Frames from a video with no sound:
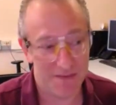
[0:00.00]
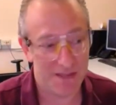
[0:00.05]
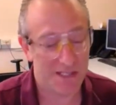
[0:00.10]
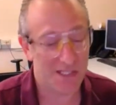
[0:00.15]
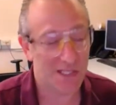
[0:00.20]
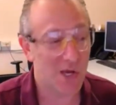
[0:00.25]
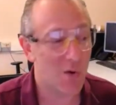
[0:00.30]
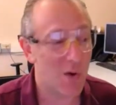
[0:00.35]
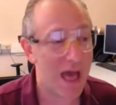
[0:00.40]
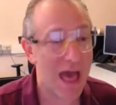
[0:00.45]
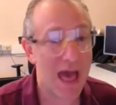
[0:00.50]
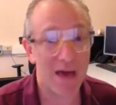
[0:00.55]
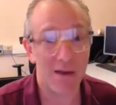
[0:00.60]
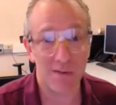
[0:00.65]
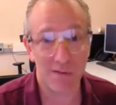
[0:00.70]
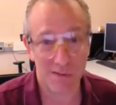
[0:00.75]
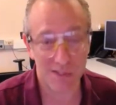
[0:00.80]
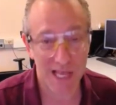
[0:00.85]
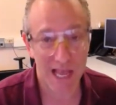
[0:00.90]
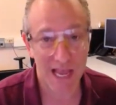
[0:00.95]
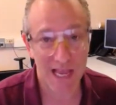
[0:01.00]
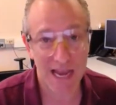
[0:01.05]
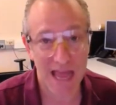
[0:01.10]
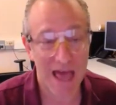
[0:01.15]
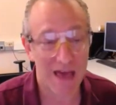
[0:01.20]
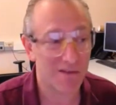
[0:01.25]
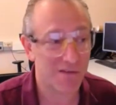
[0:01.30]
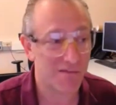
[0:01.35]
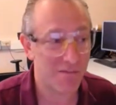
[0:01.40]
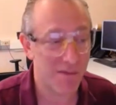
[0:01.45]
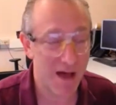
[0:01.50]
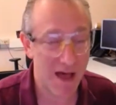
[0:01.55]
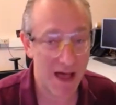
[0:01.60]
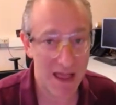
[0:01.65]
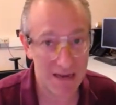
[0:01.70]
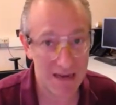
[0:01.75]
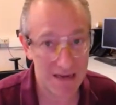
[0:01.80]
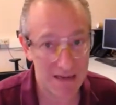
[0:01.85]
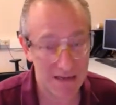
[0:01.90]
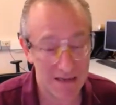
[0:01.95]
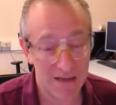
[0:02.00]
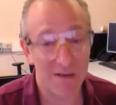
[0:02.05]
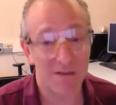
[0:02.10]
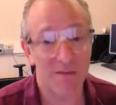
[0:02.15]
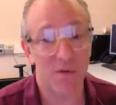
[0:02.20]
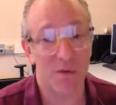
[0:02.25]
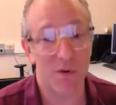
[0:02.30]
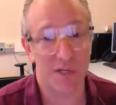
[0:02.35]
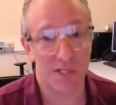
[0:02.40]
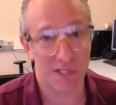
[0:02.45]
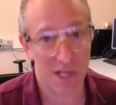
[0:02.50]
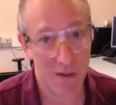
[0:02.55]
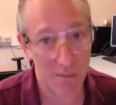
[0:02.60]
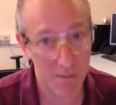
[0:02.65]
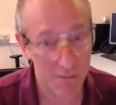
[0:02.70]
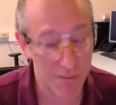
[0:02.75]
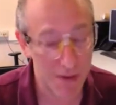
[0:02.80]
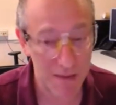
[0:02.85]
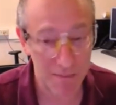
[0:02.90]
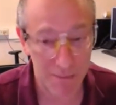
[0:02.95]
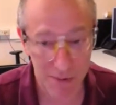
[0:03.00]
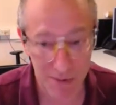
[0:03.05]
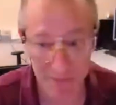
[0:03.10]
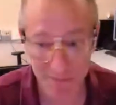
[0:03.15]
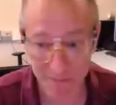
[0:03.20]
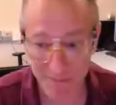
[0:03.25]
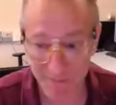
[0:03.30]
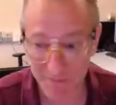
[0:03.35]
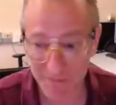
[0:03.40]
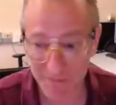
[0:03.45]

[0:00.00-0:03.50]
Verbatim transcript: So out of sight, out of mind for some people,